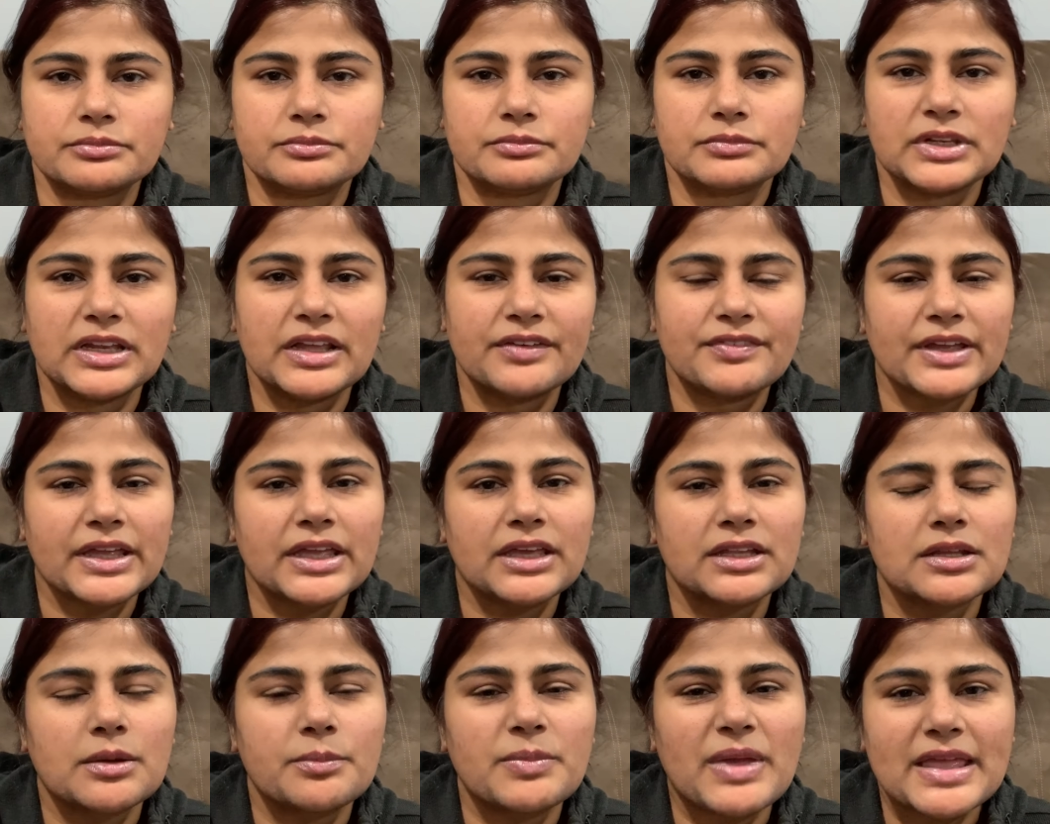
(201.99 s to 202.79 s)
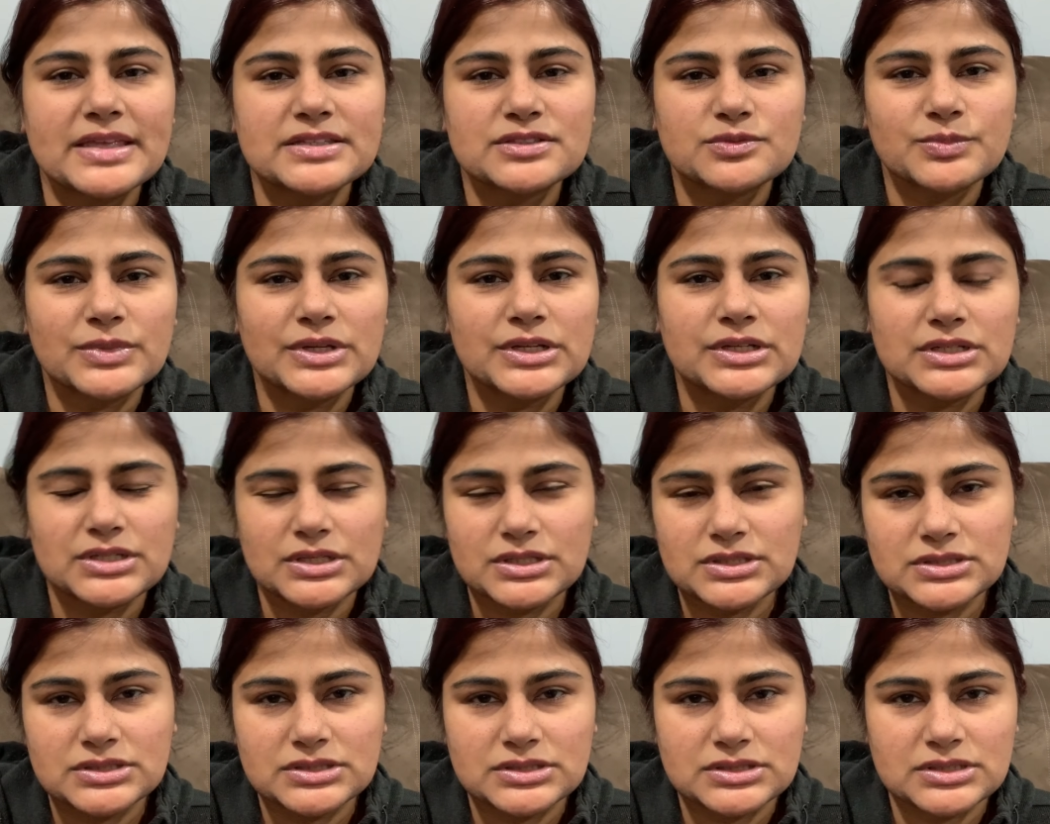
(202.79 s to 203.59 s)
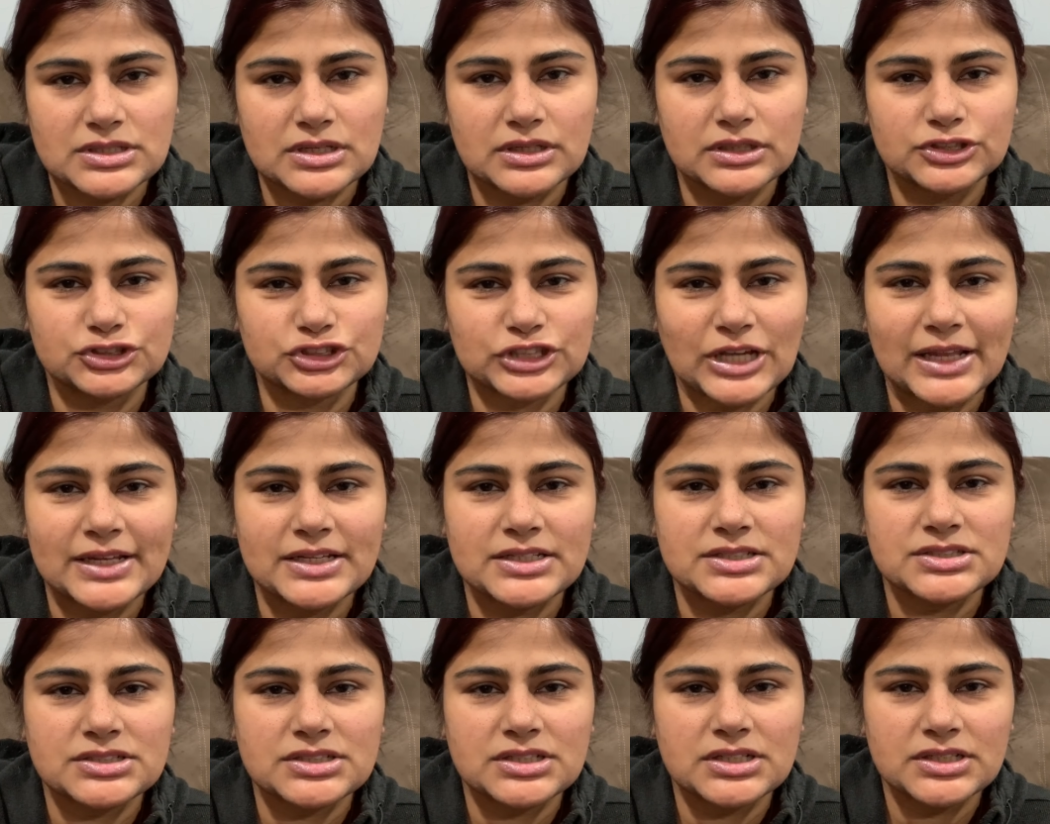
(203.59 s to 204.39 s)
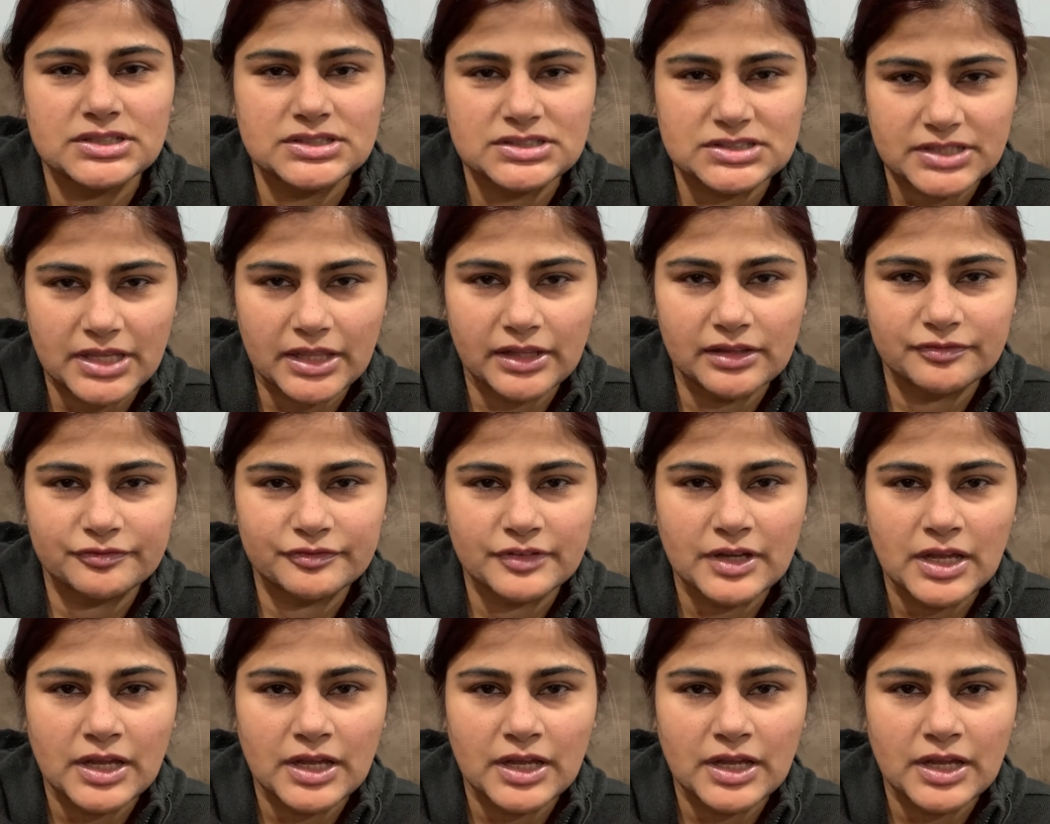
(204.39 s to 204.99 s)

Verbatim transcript: living in a basement is a challenge in itself